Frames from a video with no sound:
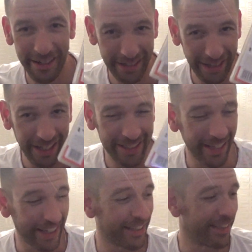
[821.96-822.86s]

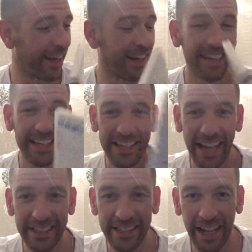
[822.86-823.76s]
Classic is that.
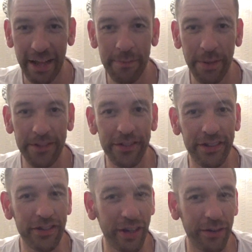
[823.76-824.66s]
99 pence
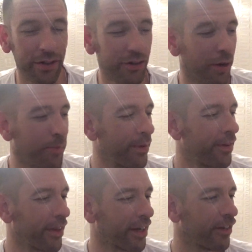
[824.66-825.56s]
in charity shop.
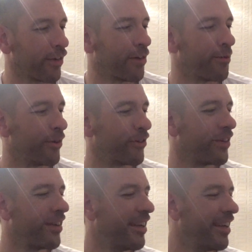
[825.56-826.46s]
Thank you very much.
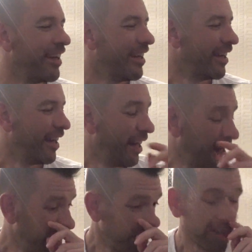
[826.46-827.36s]

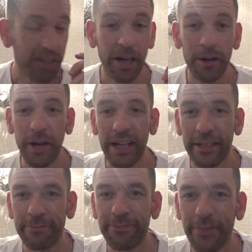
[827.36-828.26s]
So
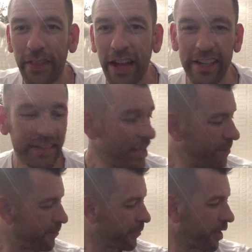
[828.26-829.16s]
right, that is
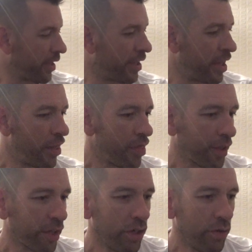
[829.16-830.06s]
it.
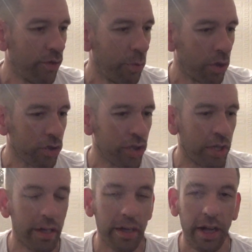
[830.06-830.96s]
Thank you for
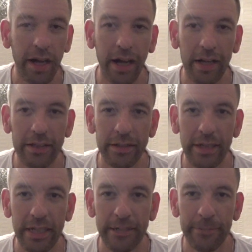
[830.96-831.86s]
watching. I'll
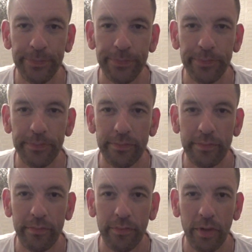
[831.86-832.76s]

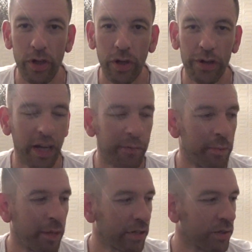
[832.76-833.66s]
no doubt be
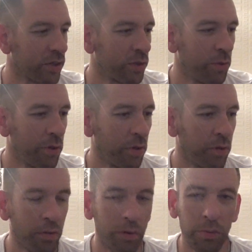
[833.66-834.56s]
back soon with
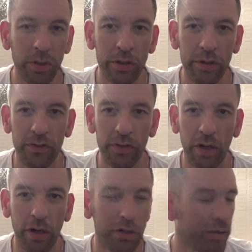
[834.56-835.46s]
another upload of
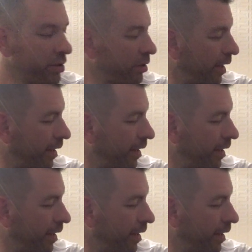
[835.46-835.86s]
sorts.